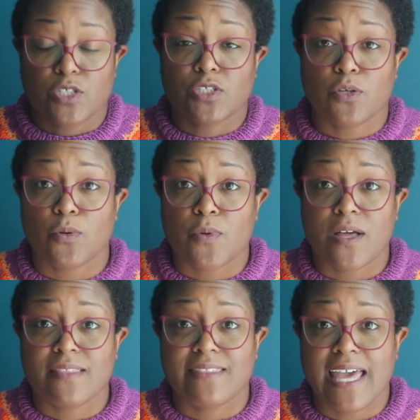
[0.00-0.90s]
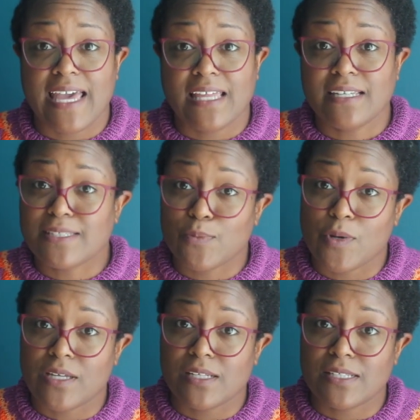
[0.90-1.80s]
So that is
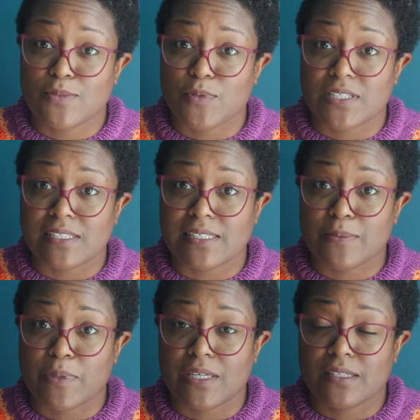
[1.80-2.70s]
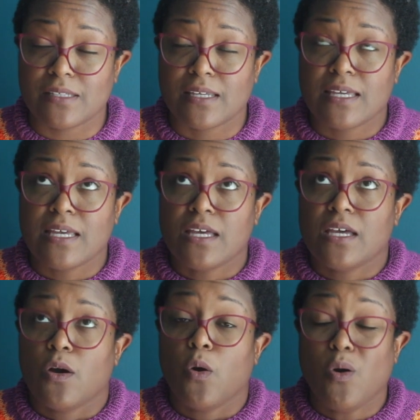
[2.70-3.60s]
what has recently been
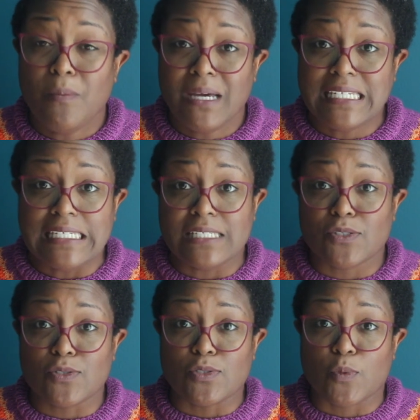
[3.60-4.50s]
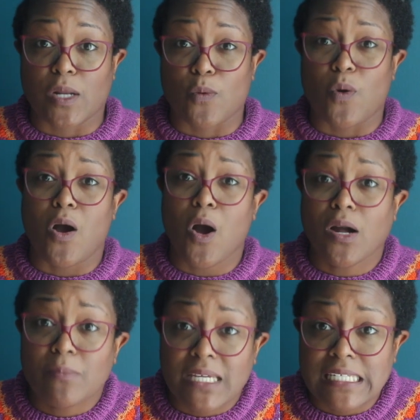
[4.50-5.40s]
on my needles, what I want
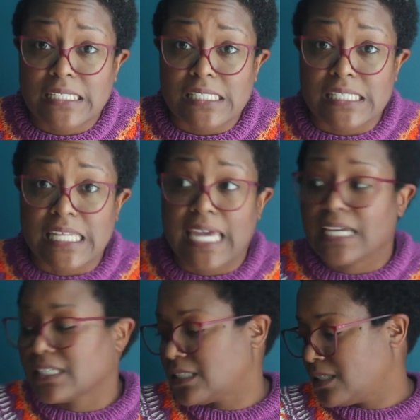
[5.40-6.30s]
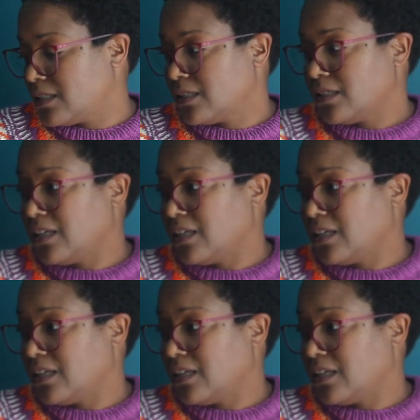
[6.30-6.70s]
on my needles next.